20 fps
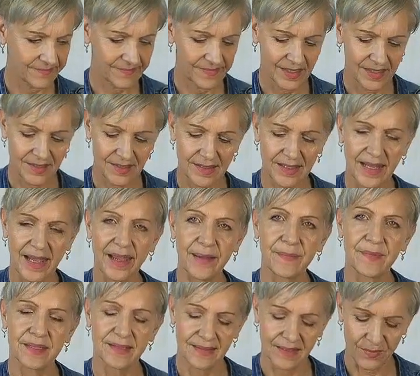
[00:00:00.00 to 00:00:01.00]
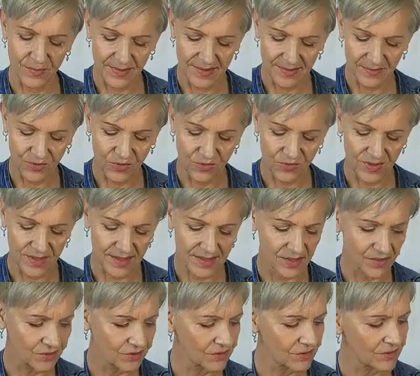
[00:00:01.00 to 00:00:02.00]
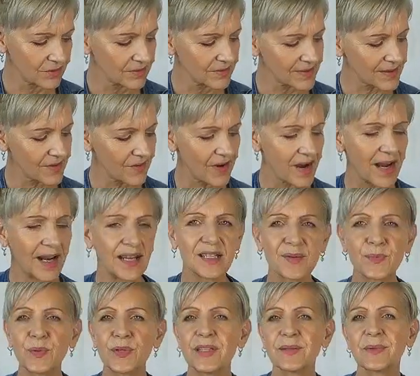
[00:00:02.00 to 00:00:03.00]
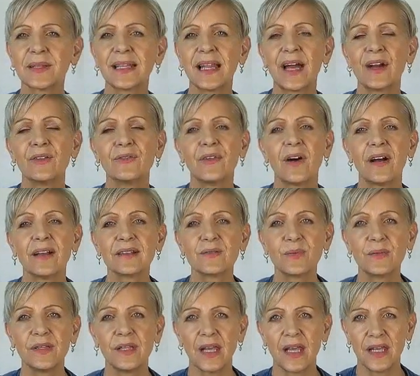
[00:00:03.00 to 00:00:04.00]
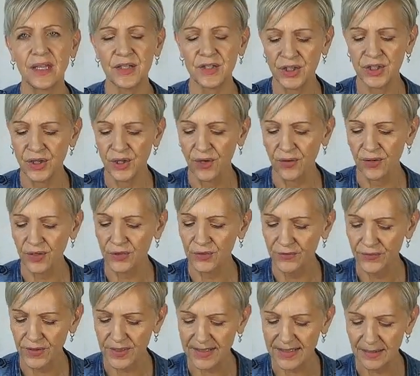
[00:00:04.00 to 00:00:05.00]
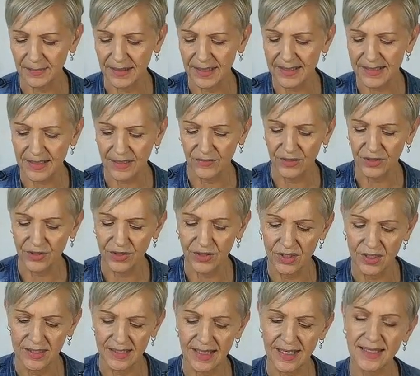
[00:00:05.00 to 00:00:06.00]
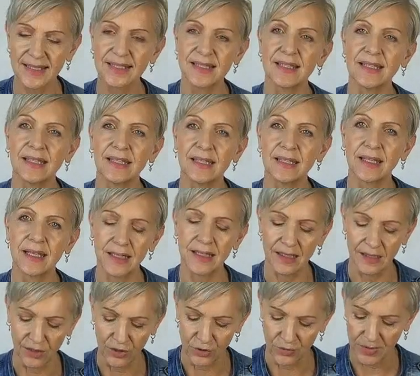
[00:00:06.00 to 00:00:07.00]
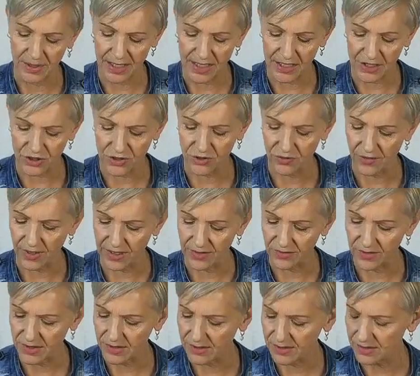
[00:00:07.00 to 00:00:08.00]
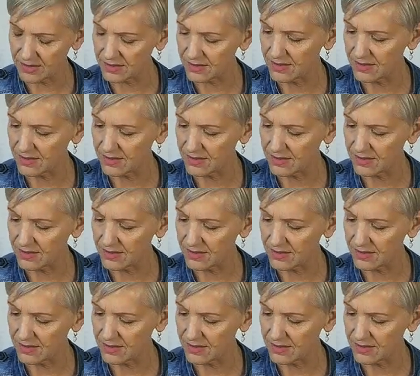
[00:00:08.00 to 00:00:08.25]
Let's amp this up with some crystals. All right, let's put some clarifiers with the energy oracle. First up, let's have a look at your destiny and getting illumination around it.